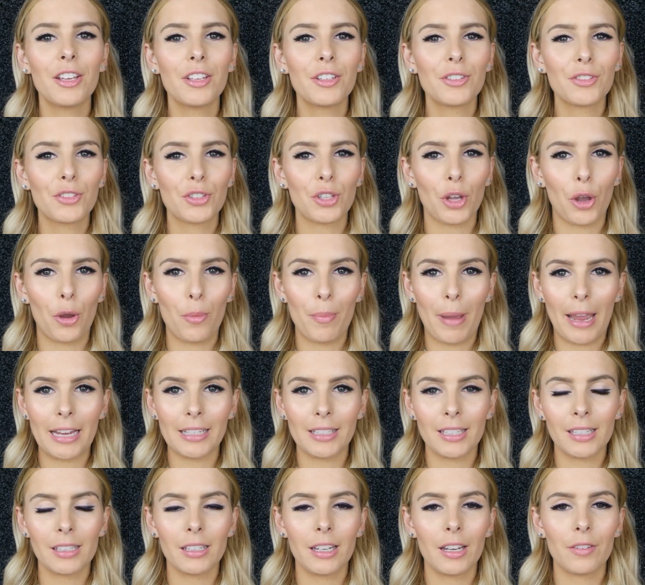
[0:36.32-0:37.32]
So
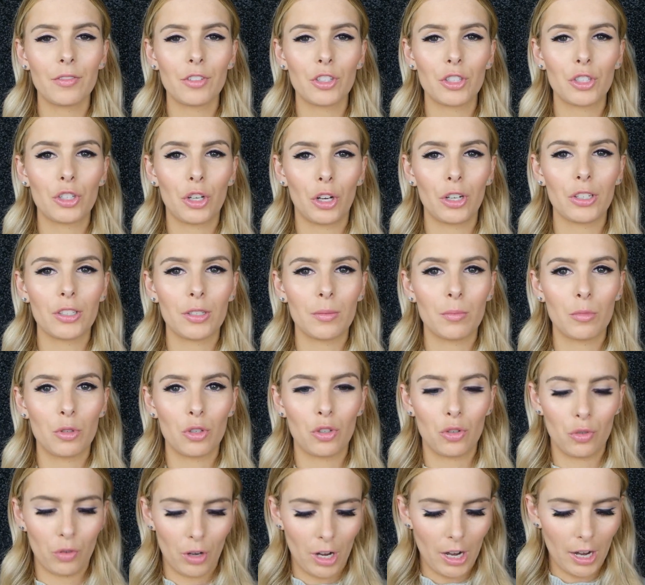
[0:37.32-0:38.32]
basically I've just got some
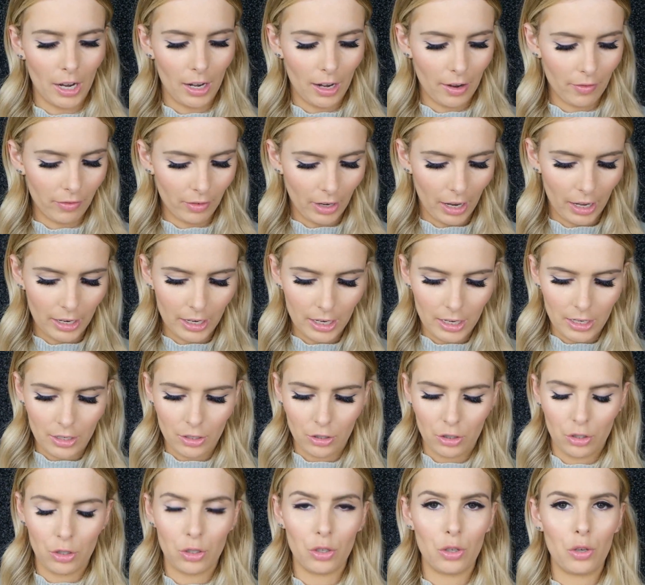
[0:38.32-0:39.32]
string and I've cut it
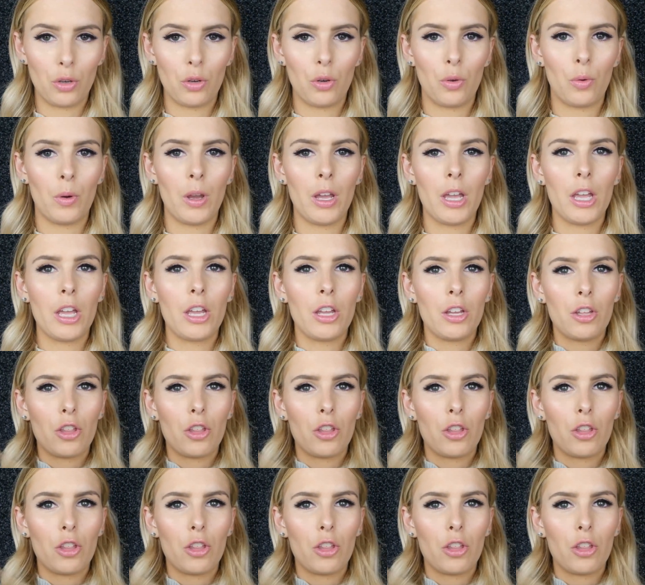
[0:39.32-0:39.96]
into